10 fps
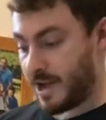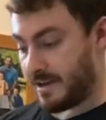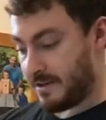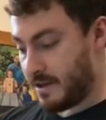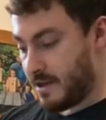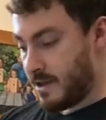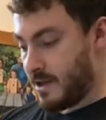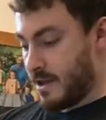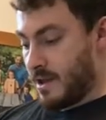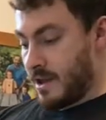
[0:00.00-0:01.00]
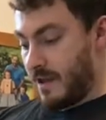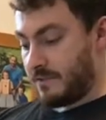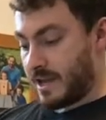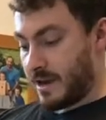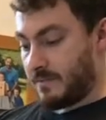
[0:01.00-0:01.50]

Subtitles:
but I've set